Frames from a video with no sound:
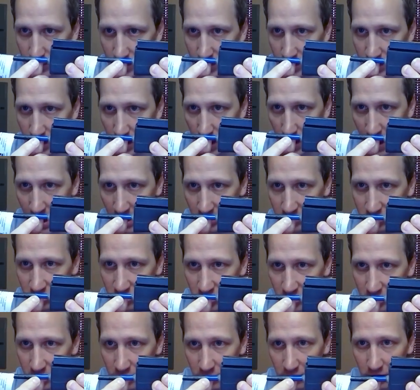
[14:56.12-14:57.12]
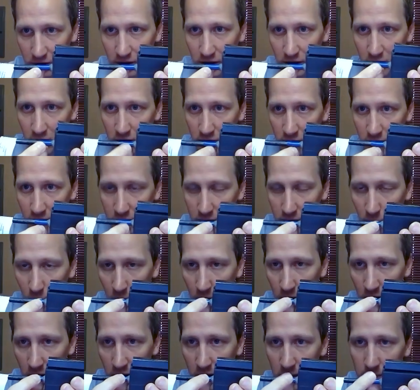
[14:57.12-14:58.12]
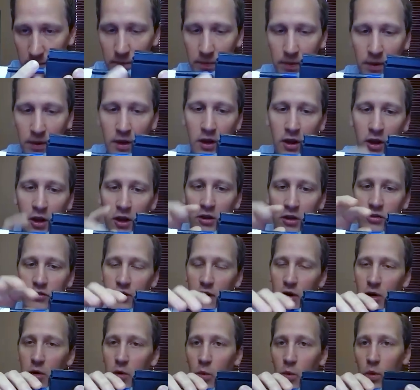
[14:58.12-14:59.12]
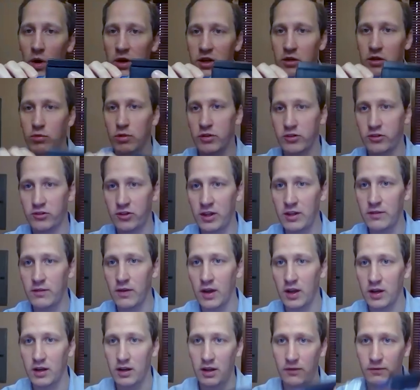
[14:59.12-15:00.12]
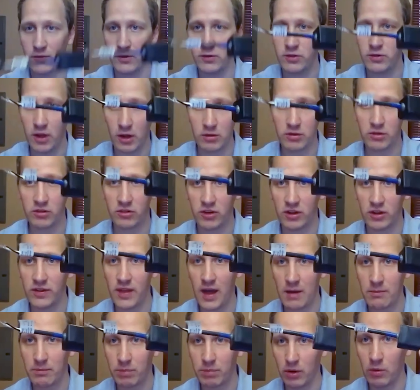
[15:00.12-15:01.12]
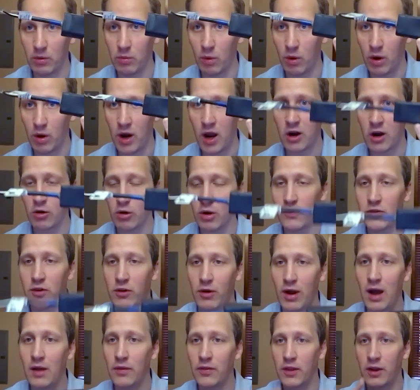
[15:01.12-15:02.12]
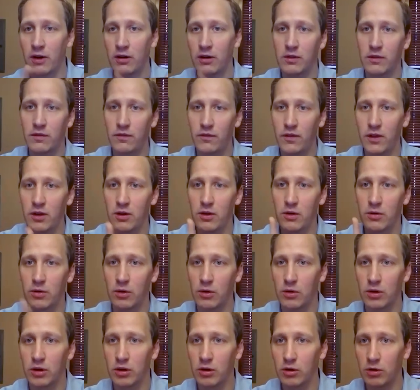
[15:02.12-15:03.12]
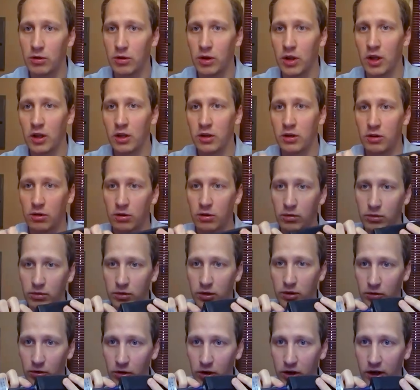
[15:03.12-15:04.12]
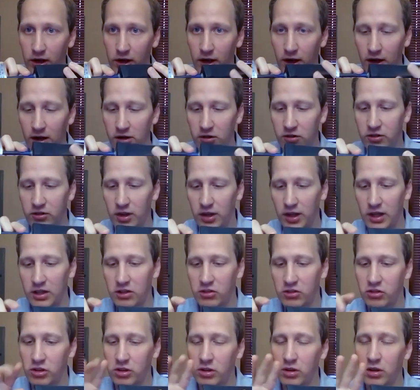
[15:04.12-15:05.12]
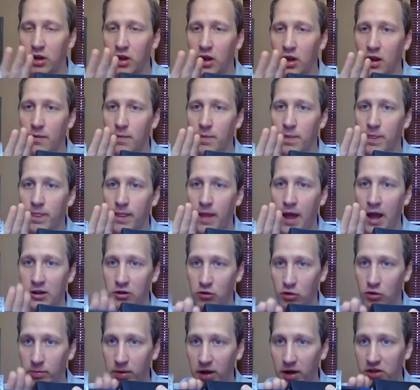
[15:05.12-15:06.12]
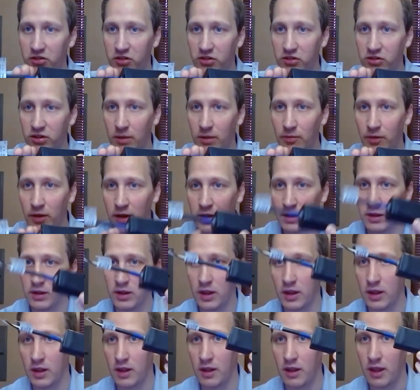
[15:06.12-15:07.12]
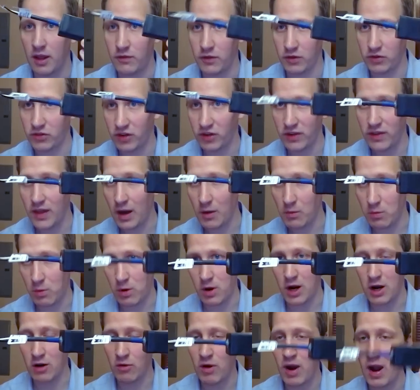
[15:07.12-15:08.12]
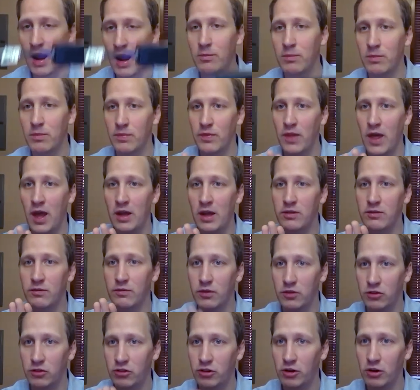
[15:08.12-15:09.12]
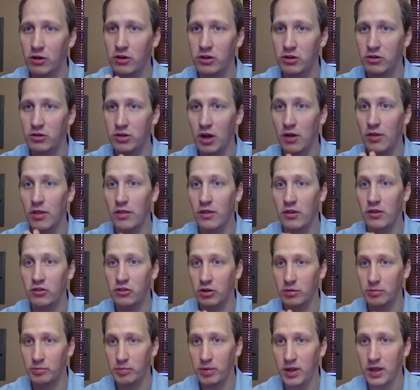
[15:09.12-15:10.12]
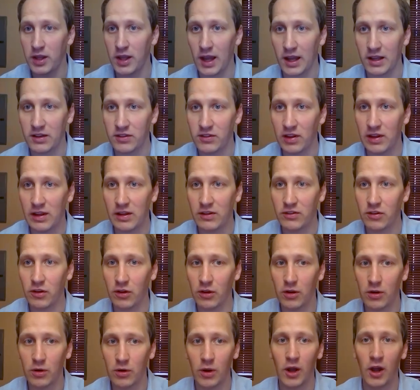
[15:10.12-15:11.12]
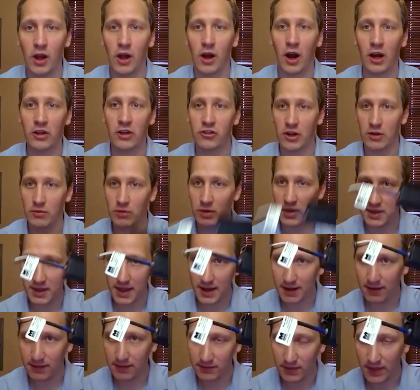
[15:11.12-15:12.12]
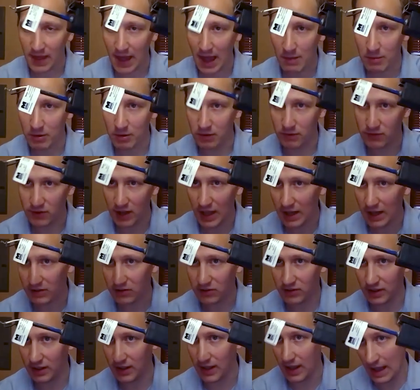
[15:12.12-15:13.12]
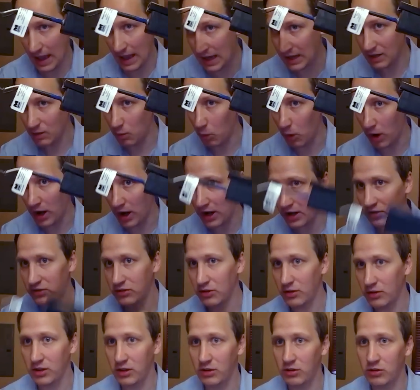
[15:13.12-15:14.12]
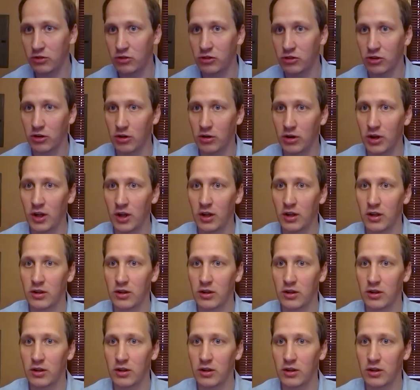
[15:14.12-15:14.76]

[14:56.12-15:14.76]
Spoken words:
the edge here, around the wire. So when you receive it, if you don't see that wire, or if you're out there in the field, or you're looking at an installation and you're replacing something, if you see that wire wrap, then for sure you know that this should be a T2. I generally get into the habit of testing anyway, so use your